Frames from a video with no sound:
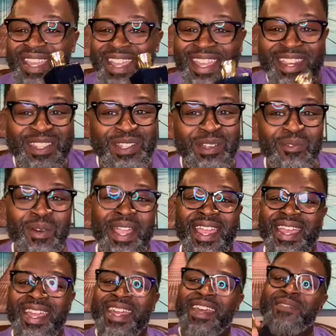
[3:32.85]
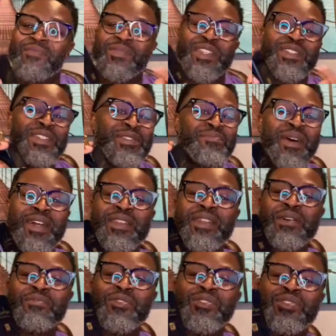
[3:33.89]
It is great. This is my
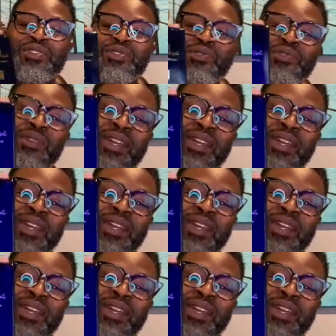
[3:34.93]
number 2.